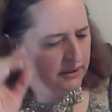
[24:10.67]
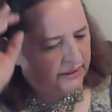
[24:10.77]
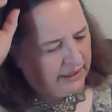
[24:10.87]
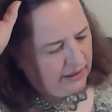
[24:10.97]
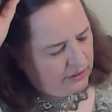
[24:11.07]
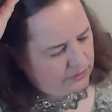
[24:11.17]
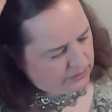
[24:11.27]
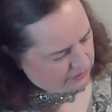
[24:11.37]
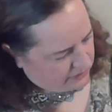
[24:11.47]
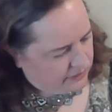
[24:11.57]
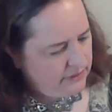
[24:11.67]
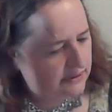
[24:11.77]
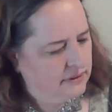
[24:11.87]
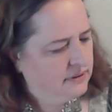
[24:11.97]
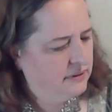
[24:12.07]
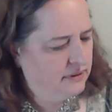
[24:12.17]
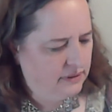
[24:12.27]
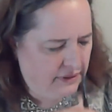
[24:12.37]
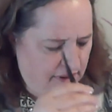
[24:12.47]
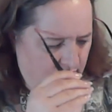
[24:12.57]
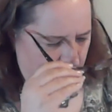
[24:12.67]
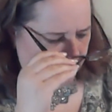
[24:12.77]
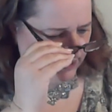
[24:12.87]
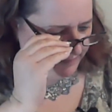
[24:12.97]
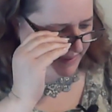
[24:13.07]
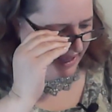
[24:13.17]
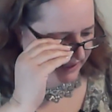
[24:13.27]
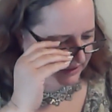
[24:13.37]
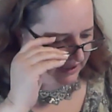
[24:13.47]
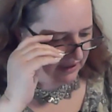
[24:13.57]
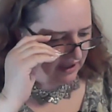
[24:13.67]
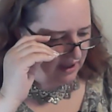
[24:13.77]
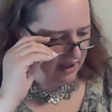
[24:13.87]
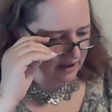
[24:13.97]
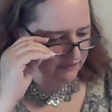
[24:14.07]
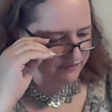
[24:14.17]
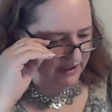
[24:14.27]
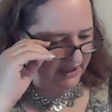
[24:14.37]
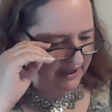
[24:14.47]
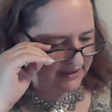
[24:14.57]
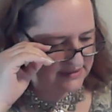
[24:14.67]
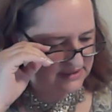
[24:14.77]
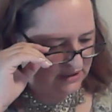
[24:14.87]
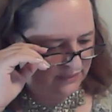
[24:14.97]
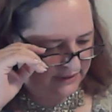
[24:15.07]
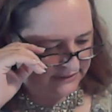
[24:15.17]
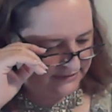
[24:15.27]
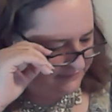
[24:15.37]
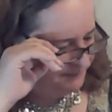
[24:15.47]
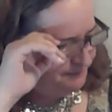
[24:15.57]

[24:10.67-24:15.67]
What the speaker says: Now, the backing of the Hexi quilt.